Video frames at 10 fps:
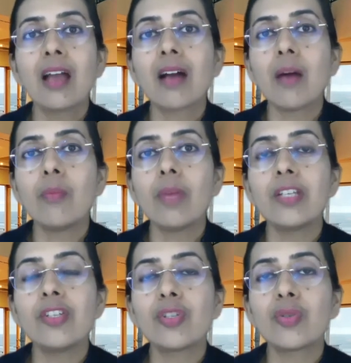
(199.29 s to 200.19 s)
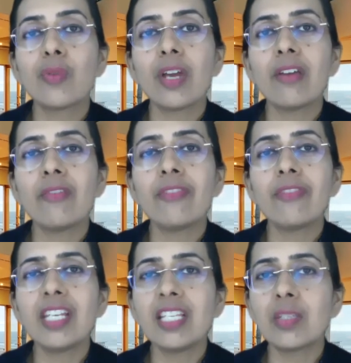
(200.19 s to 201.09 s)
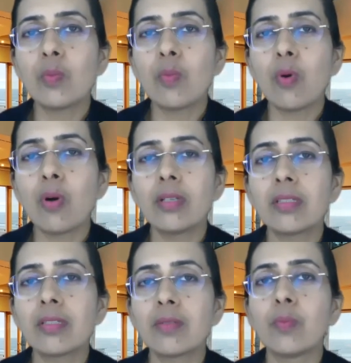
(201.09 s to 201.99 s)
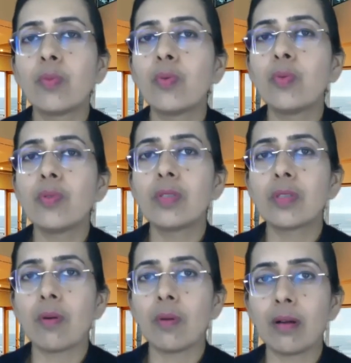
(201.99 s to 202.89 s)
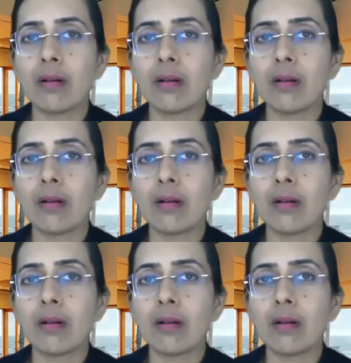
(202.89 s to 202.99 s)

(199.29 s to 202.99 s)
come and show every smallest bruise or